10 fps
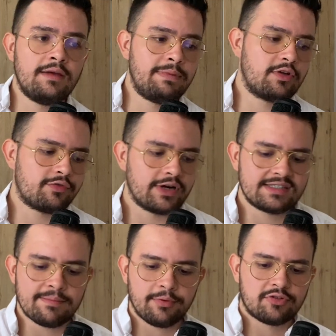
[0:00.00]
Because, for
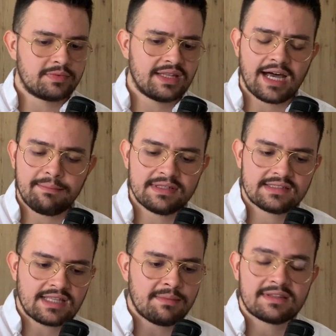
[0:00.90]
example, something that
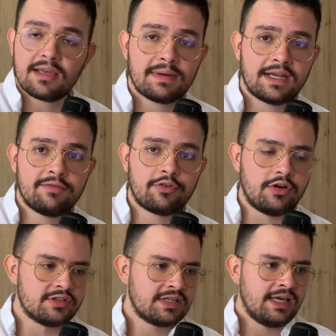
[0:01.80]
happens time and time again for
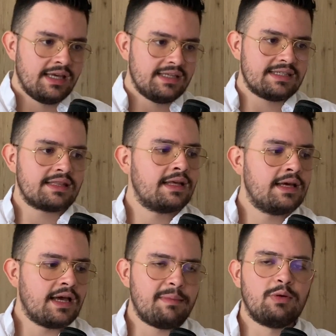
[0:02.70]
us is that,
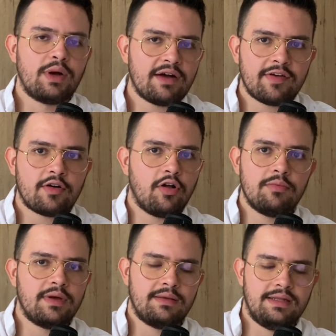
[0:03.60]
I mean, we have a
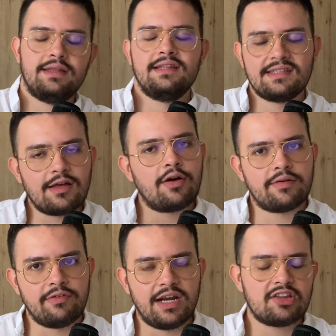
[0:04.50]
whole, and this is now
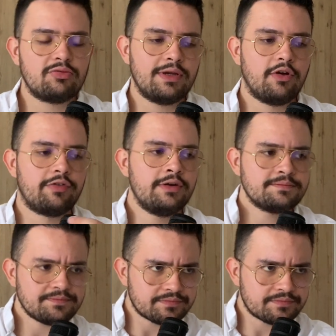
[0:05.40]
related to my offer,